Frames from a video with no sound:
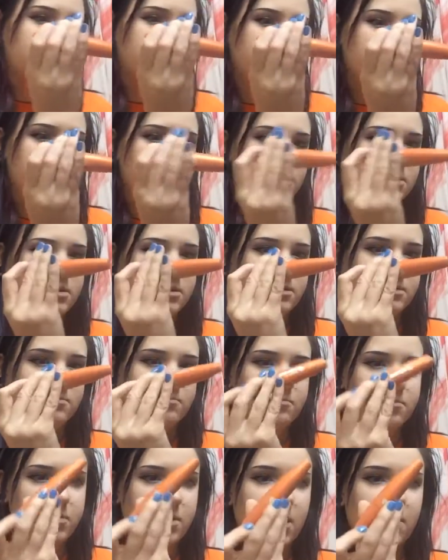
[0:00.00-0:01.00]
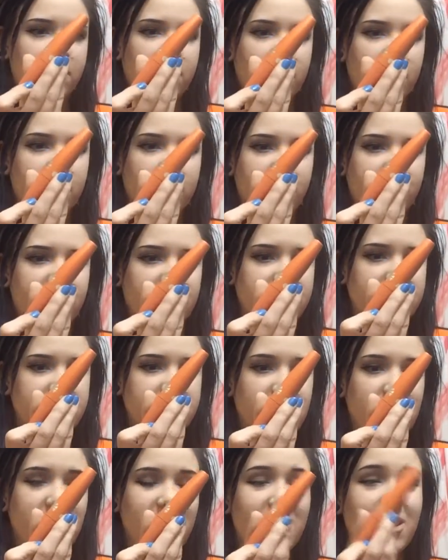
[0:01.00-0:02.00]
is CoverGirl
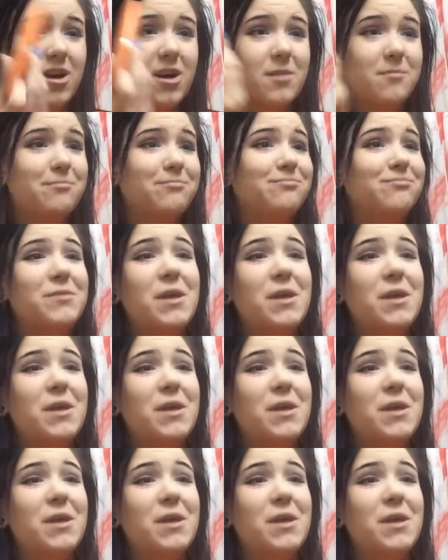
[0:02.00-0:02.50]
mascara.